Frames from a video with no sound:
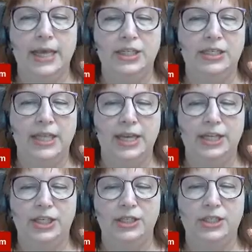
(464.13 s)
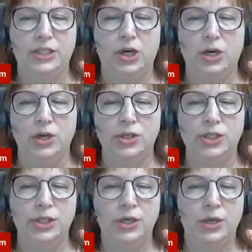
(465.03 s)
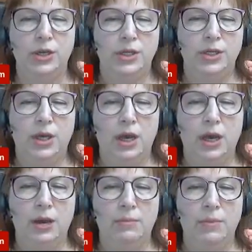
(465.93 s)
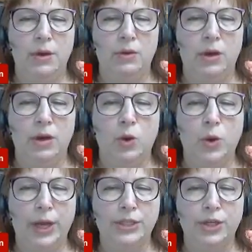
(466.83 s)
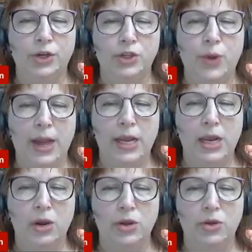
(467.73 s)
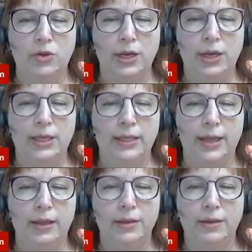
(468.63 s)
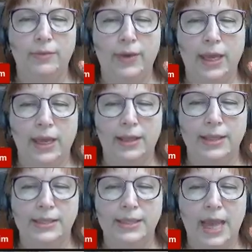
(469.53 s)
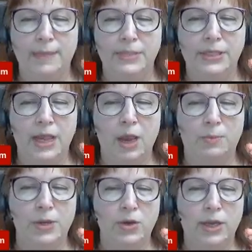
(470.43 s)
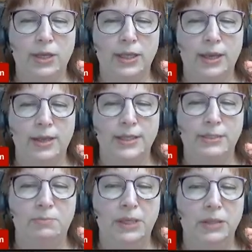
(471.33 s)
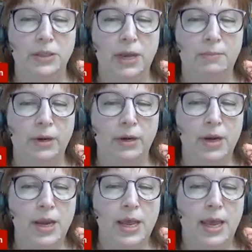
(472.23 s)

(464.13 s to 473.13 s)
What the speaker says: legislation search. A quick search right here. You can click, if I can get this tab to stay open, you can click on this bill number,